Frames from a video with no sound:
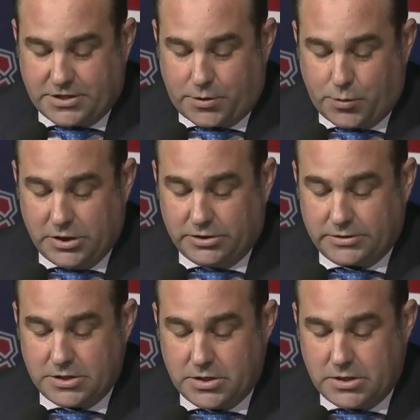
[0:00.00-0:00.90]

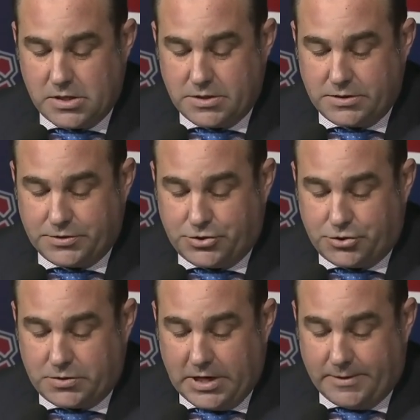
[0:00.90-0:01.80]
thrilled
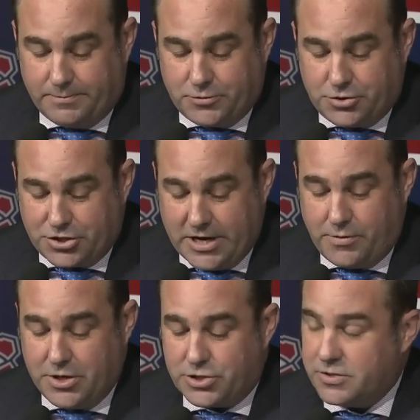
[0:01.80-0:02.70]
um,
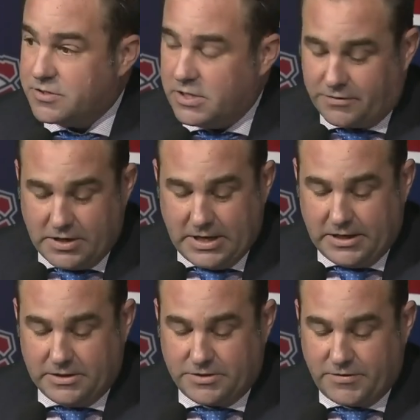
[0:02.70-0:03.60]
generations of
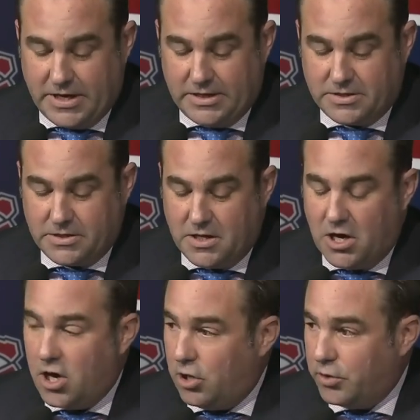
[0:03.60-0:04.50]
Canadiens fans
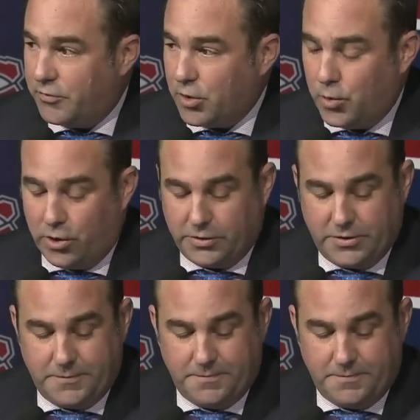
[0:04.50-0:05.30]
all over the world.